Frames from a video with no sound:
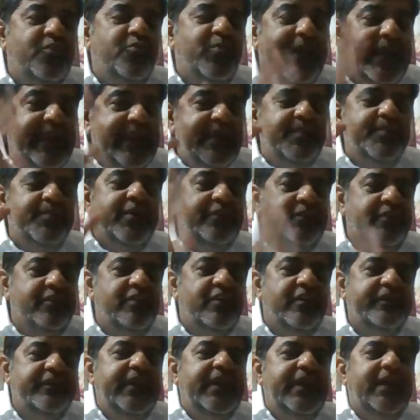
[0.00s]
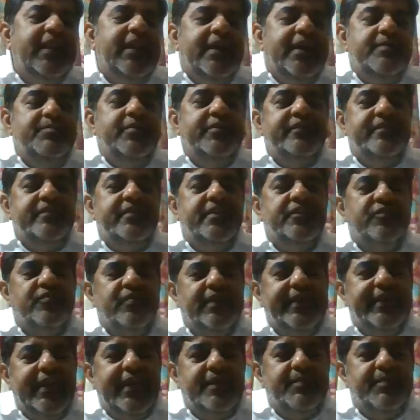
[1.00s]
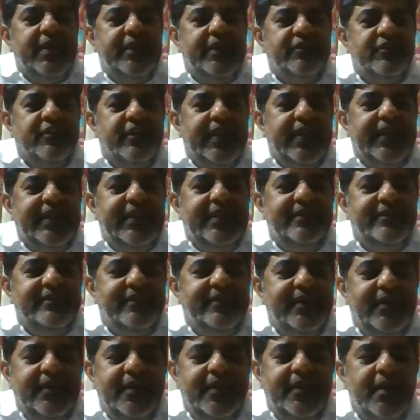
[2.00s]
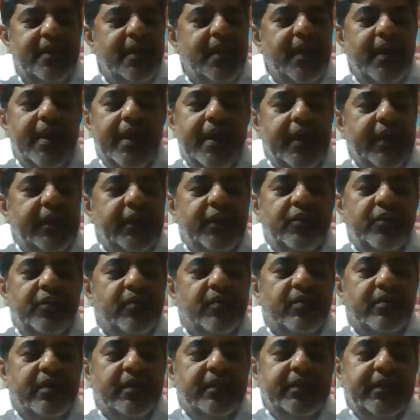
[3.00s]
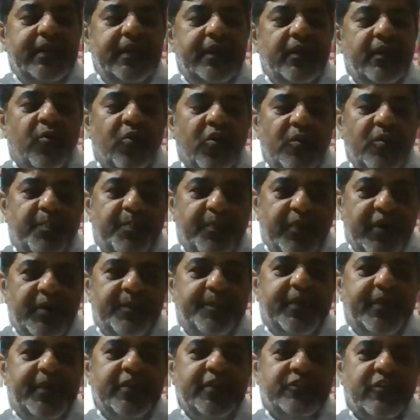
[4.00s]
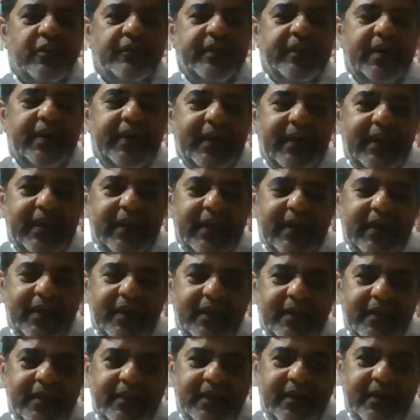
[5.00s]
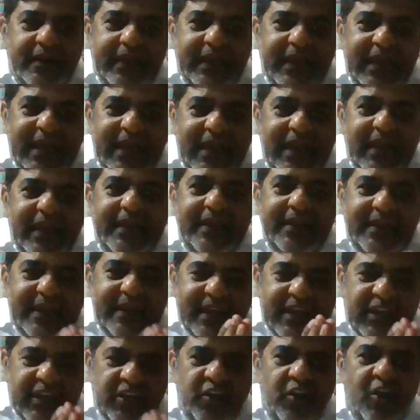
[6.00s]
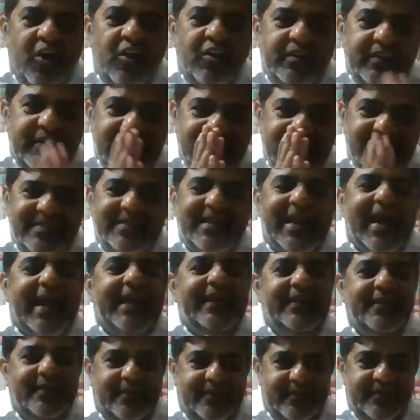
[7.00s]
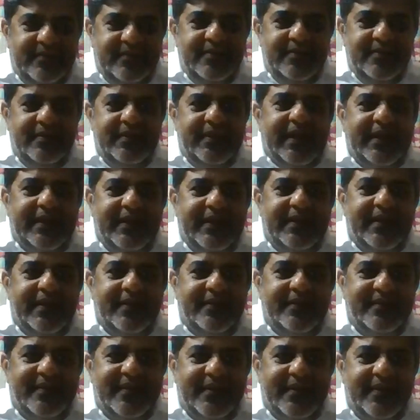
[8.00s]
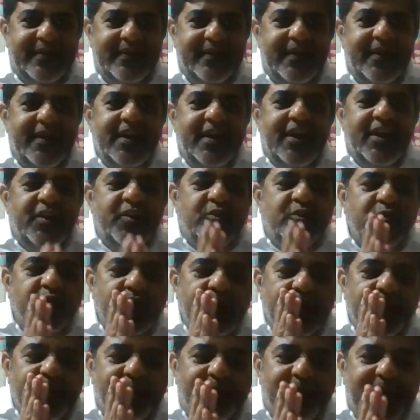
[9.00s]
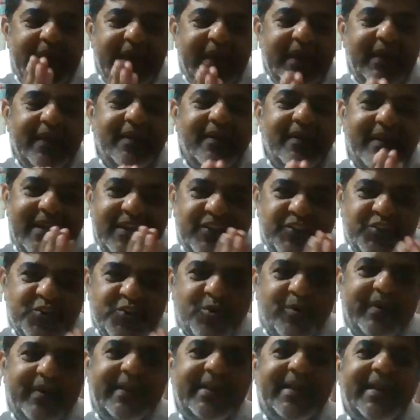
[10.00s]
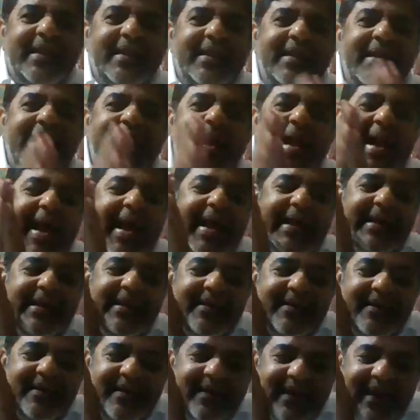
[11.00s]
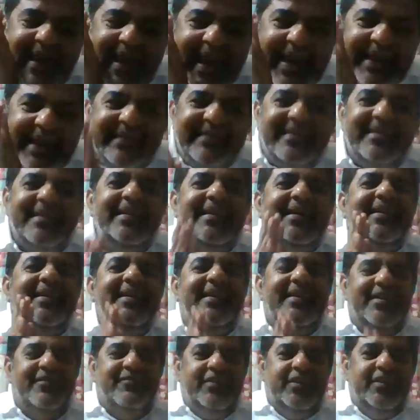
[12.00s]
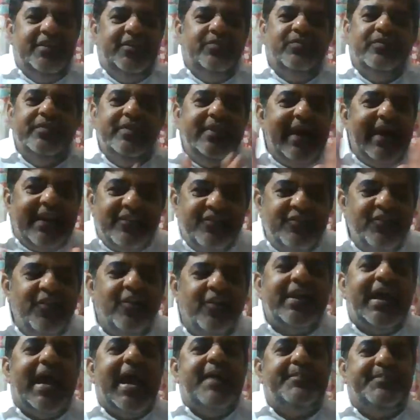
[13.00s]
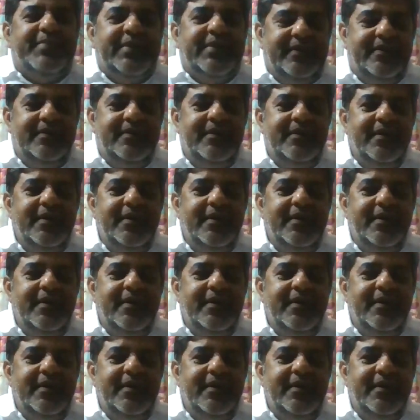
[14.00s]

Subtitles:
20% of the airline business will take place on NDC. The whole purpose of the airline technology standards that it had set to bring rich content and ancillary revenue. That's not happened.